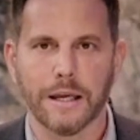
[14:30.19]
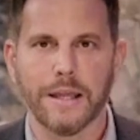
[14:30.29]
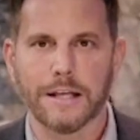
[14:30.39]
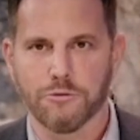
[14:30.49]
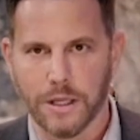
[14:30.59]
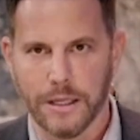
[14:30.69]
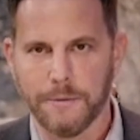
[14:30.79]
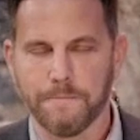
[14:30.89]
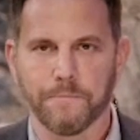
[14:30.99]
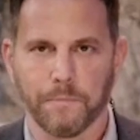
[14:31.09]
And that's
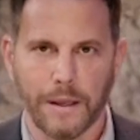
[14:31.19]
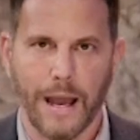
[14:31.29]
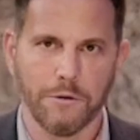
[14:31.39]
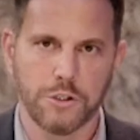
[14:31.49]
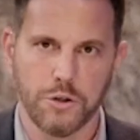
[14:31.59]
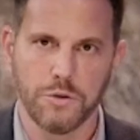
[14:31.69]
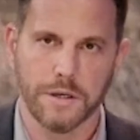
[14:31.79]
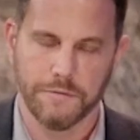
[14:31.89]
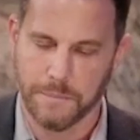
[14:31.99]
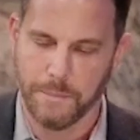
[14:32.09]
really how Jews
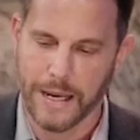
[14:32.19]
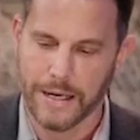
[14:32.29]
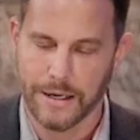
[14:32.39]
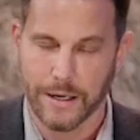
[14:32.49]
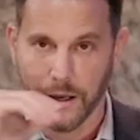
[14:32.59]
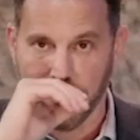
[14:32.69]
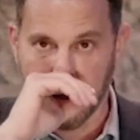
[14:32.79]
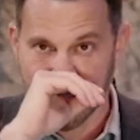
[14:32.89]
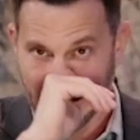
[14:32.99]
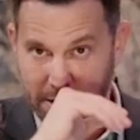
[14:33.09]
have debated and done
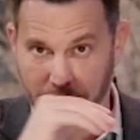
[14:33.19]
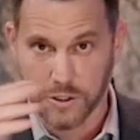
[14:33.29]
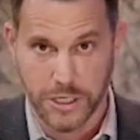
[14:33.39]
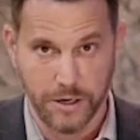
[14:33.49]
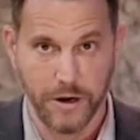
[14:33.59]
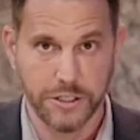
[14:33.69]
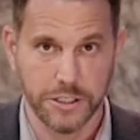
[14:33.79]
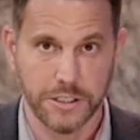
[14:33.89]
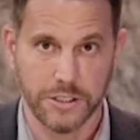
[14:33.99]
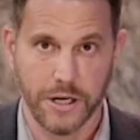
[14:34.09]
these things for
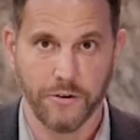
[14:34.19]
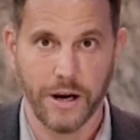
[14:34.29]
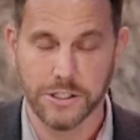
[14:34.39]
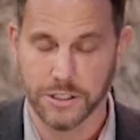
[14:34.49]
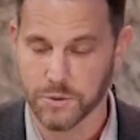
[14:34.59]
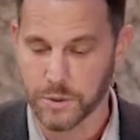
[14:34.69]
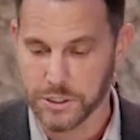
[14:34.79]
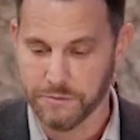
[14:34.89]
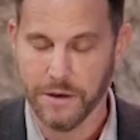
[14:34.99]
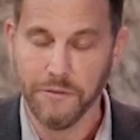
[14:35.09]
generations and generations, which
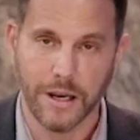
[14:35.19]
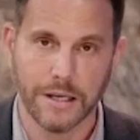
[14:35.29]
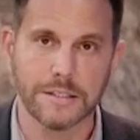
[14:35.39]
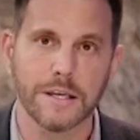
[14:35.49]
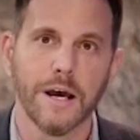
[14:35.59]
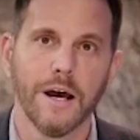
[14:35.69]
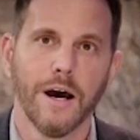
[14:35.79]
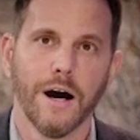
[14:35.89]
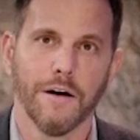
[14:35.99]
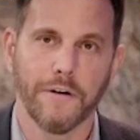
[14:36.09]
have given us
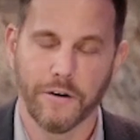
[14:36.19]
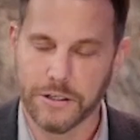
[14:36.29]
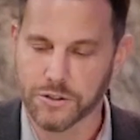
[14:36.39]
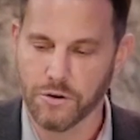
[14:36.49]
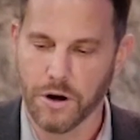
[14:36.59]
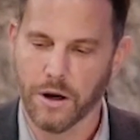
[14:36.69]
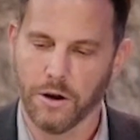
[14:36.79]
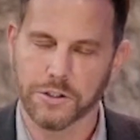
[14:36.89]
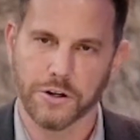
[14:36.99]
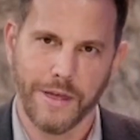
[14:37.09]
a very strong
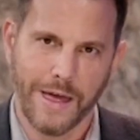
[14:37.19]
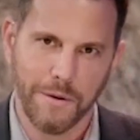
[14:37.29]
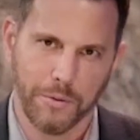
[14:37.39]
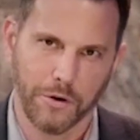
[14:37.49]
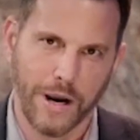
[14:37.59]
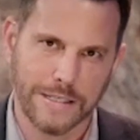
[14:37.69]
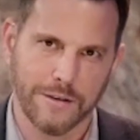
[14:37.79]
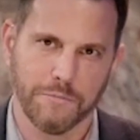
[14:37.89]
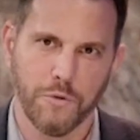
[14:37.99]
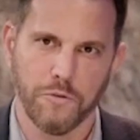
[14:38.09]
culture. Then the
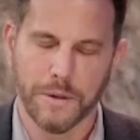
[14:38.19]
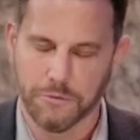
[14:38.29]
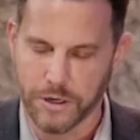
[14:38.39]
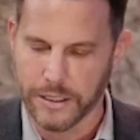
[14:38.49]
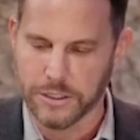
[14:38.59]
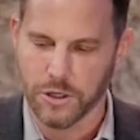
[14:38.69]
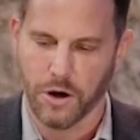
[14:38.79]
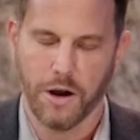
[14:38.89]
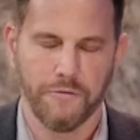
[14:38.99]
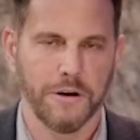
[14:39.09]
progressive movement really
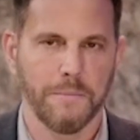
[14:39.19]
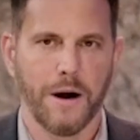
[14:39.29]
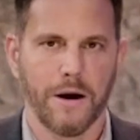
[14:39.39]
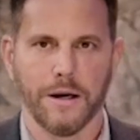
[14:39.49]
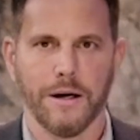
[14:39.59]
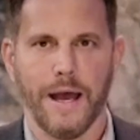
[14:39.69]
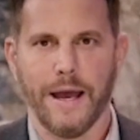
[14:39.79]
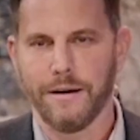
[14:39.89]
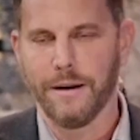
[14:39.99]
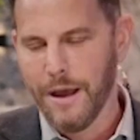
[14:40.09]
took off in America.
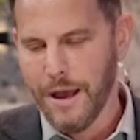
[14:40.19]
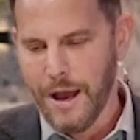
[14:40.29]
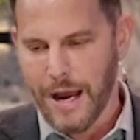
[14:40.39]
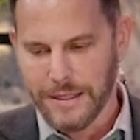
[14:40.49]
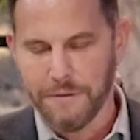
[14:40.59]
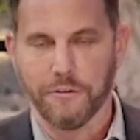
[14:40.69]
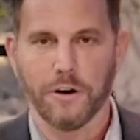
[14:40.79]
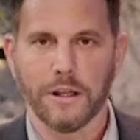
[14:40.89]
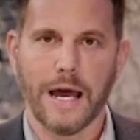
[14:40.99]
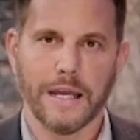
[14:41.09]
And I think
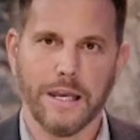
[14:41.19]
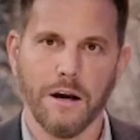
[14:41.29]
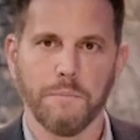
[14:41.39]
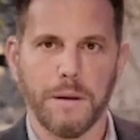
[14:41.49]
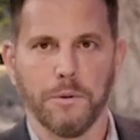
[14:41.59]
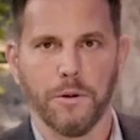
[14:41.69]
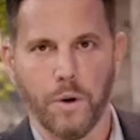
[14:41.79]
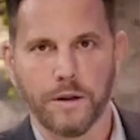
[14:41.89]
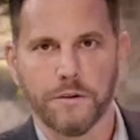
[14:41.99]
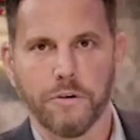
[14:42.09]
for a lot of young people,
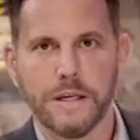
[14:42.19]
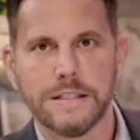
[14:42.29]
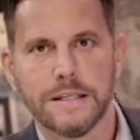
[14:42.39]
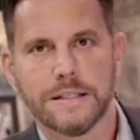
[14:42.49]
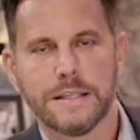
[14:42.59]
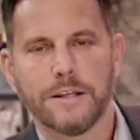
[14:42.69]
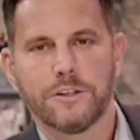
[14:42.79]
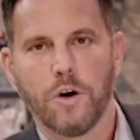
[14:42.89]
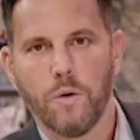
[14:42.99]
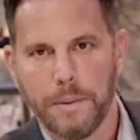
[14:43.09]
one of the reasons that it's
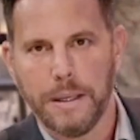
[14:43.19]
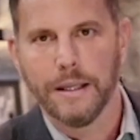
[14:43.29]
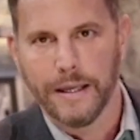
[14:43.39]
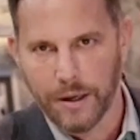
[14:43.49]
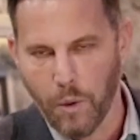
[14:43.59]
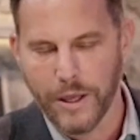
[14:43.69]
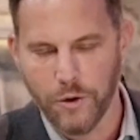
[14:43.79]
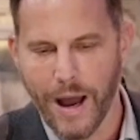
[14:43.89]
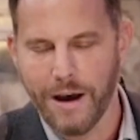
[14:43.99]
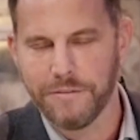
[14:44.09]
so appealing and why
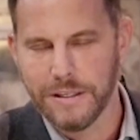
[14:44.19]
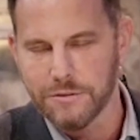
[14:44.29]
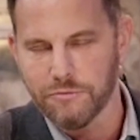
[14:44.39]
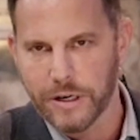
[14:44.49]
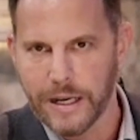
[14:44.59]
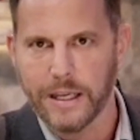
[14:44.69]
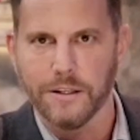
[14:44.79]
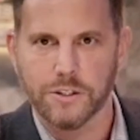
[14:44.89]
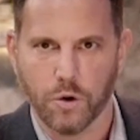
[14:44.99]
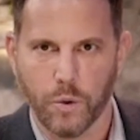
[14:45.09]
you have these
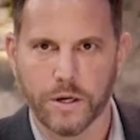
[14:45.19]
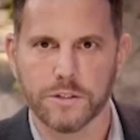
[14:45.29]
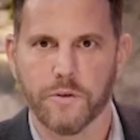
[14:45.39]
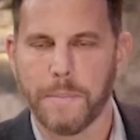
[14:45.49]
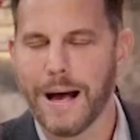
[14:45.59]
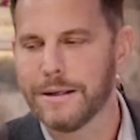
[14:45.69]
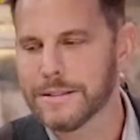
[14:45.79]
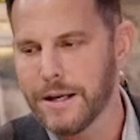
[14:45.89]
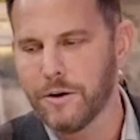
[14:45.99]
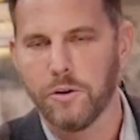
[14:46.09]
ridiculous queers for
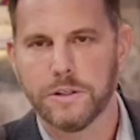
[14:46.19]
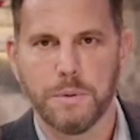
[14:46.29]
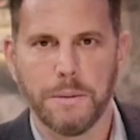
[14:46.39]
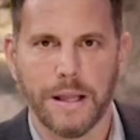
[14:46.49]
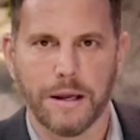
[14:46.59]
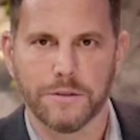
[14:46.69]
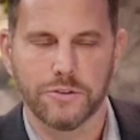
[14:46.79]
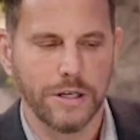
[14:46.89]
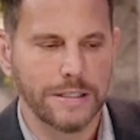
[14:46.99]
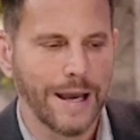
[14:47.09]
Palestine and all these people out on the
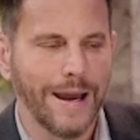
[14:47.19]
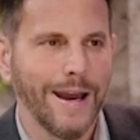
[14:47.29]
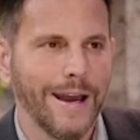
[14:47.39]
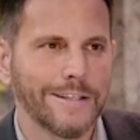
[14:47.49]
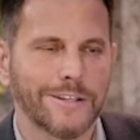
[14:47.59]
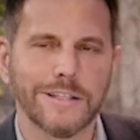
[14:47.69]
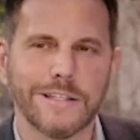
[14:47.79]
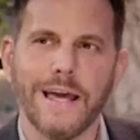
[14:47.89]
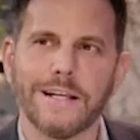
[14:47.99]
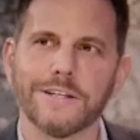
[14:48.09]
streets is because
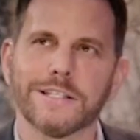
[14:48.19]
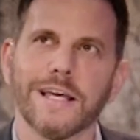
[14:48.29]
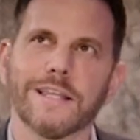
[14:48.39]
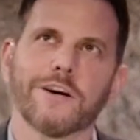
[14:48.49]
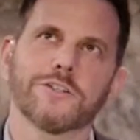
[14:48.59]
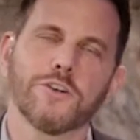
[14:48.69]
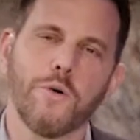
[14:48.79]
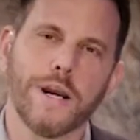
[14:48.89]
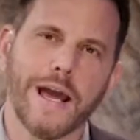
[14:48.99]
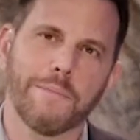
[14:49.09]
they just think they're
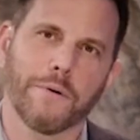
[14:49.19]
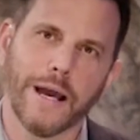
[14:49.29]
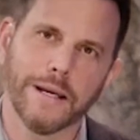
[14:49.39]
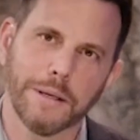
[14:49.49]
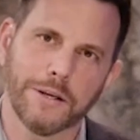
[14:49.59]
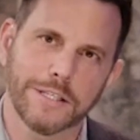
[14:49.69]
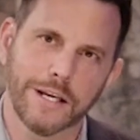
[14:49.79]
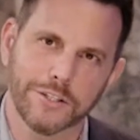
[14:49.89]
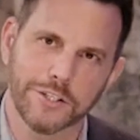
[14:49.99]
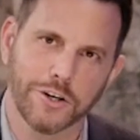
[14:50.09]
so damn right because
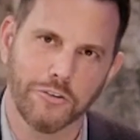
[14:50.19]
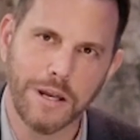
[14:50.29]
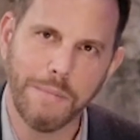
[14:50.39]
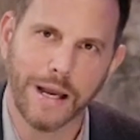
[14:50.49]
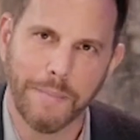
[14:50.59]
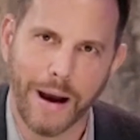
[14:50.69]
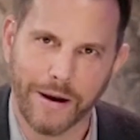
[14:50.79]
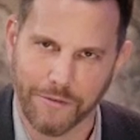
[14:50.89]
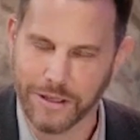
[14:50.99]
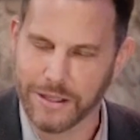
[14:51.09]
they're screaming
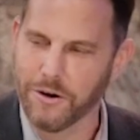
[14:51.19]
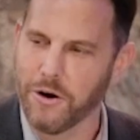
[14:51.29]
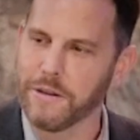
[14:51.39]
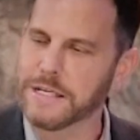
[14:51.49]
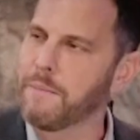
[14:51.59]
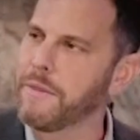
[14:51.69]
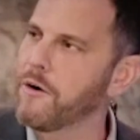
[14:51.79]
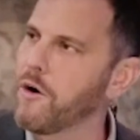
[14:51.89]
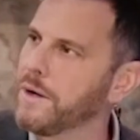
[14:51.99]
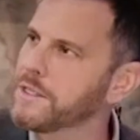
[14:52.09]
about everything all the time. And
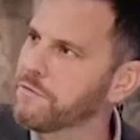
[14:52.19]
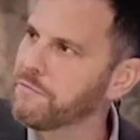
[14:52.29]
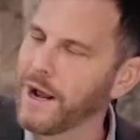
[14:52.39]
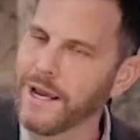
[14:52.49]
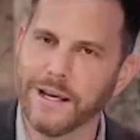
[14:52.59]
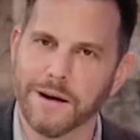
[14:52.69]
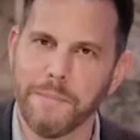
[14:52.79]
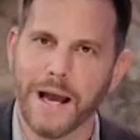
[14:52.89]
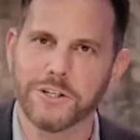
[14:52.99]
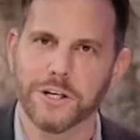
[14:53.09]
they're always fighting
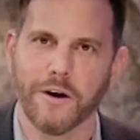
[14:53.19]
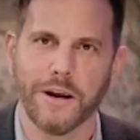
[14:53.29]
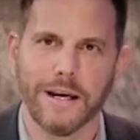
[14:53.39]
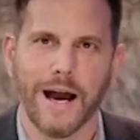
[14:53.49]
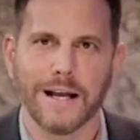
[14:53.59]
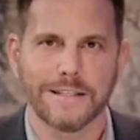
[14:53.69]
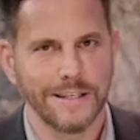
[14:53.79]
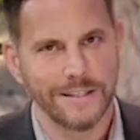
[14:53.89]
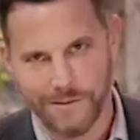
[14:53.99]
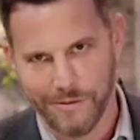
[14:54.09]
imaginary
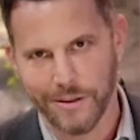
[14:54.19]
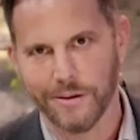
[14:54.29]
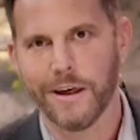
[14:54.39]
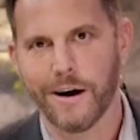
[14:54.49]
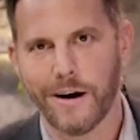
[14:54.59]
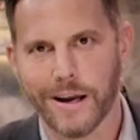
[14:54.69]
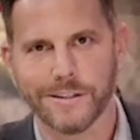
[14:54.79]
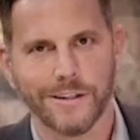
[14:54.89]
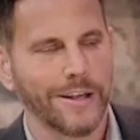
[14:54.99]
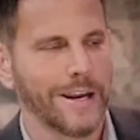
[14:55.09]
Nazis, even though they're
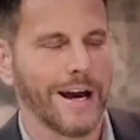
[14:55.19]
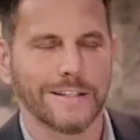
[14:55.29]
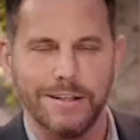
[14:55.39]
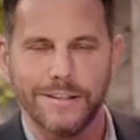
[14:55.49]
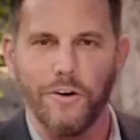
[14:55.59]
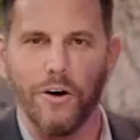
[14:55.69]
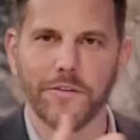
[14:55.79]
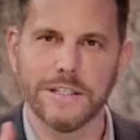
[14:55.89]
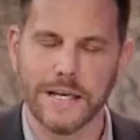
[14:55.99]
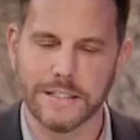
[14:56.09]
actually the Nazis and all
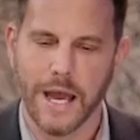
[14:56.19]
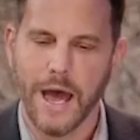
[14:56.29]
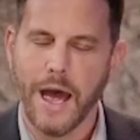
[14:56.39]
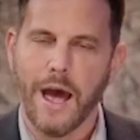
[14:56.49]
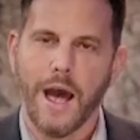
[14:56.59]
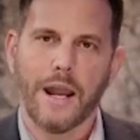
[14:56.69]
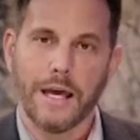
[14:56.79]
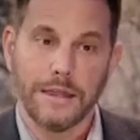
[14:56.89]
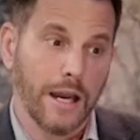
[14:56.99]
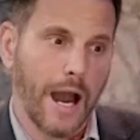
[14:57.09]
of these things. And
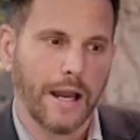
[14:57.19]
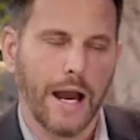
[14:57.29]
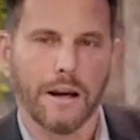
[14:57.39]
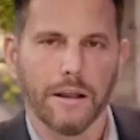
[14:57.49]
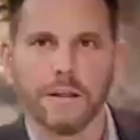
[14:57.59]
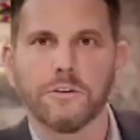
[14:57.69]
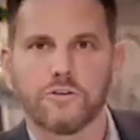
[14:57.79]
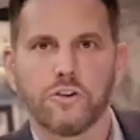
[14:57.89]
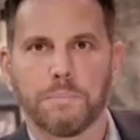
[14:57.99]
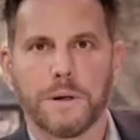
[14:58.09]
I think I got a little
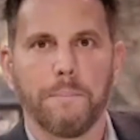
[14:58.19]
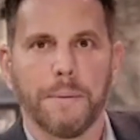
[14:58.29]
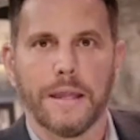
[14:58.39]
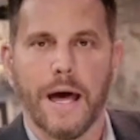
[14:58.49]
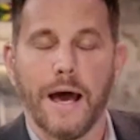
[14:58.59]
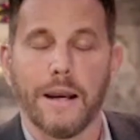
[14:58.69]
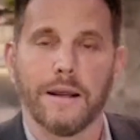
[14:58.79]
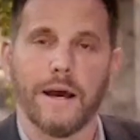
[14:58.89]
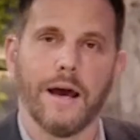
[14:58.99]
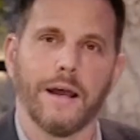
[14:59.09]
tripped up in that.
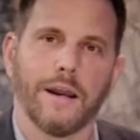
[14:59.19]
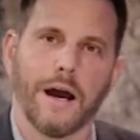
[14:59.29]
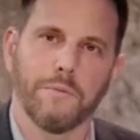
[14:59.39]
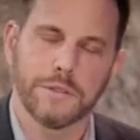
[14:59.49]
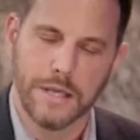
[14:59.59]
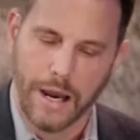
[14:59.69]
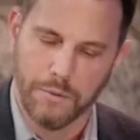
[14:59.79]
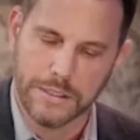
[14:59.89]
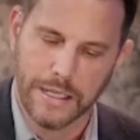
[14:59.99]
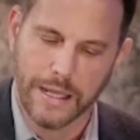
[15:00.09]
And I was
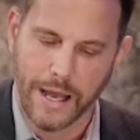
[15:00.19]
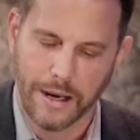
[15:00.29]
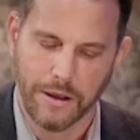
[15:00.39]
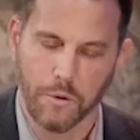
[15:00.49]
in that.